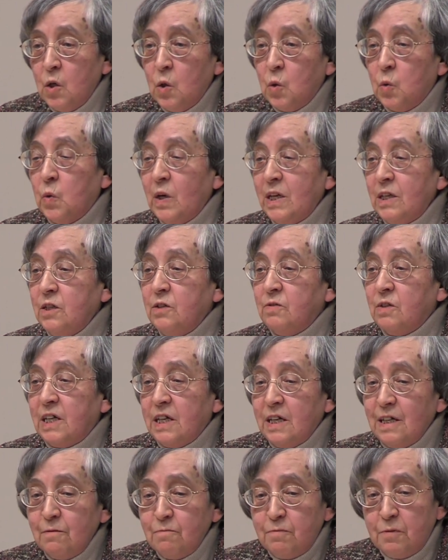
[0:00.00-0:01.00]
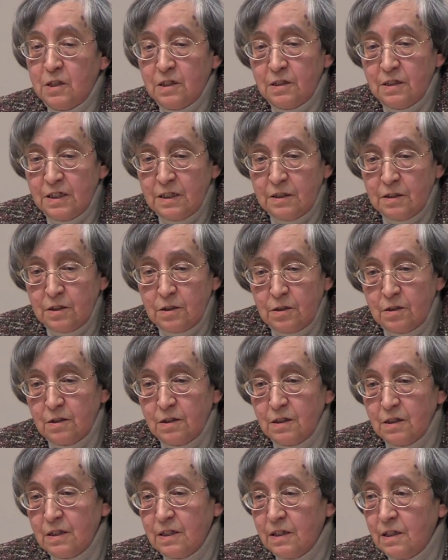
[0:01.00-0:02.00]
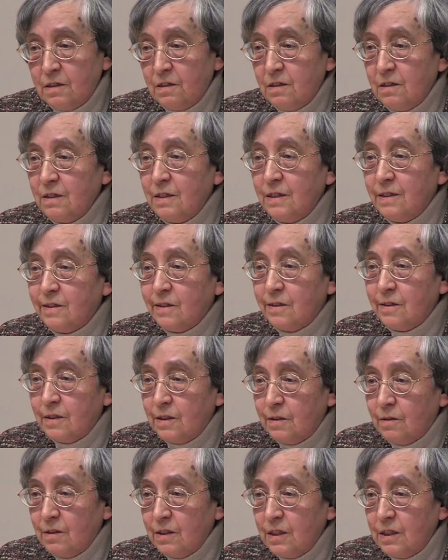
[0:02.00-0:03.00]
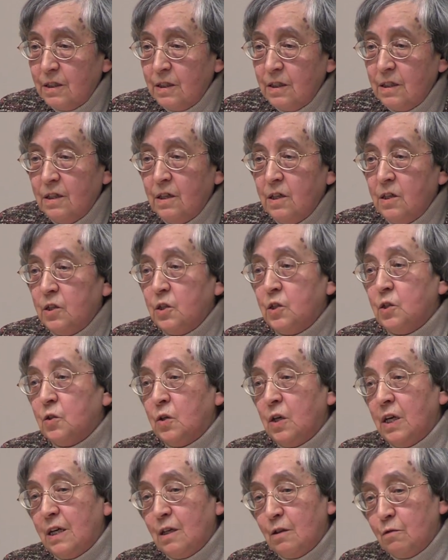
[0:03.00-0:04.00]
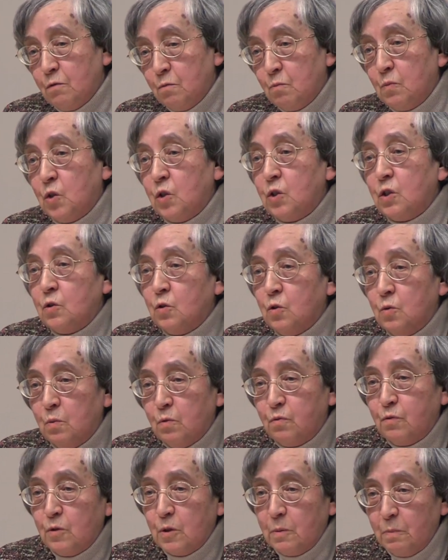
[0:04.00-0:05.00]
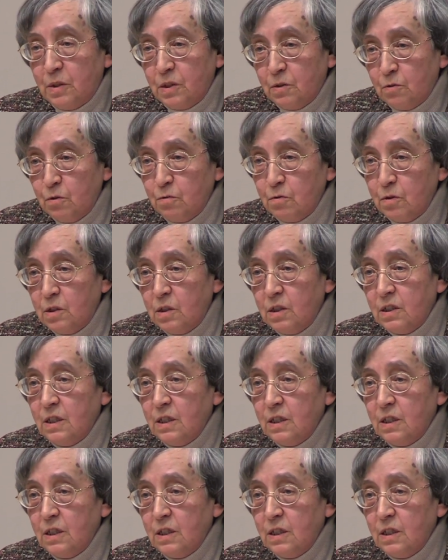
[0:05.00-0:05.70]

When you can finance the debt internally, you have more room for maneuver.